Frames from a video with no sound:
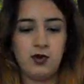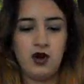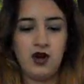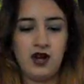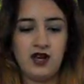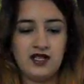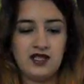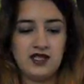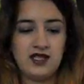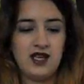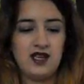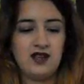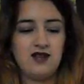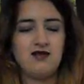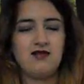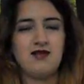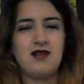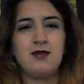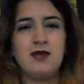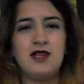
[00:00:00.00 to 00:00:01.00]
price,
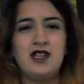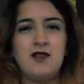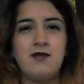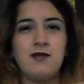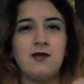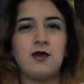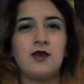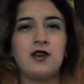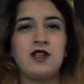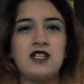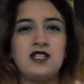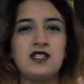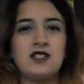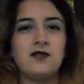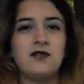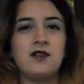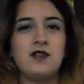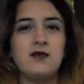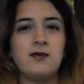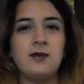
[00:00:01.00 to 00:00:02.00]
and I mean everyone needs
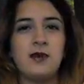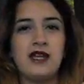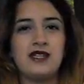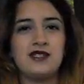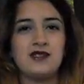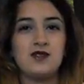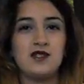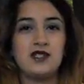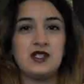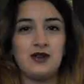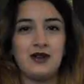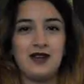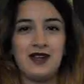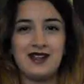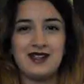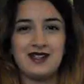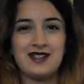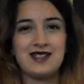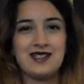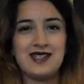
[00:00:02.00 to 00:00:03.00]
a few pairs of silk
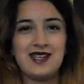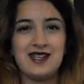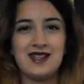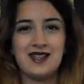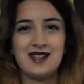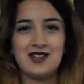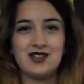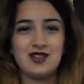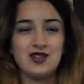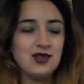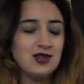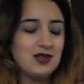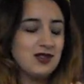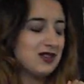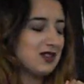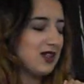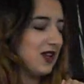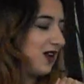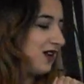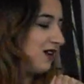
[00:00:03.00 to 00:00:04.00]
knickers in their drawers,
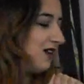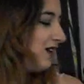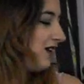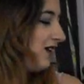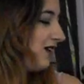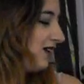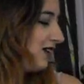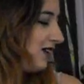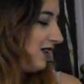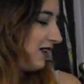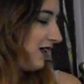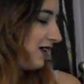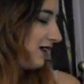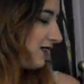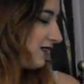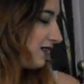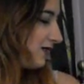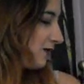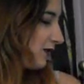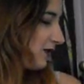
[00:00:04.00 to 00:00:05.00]
so
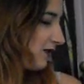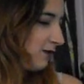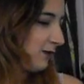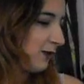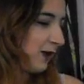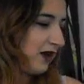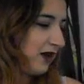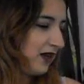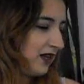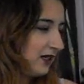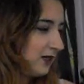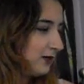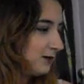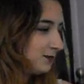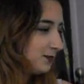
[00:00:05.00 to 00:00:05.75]
that's one of mine.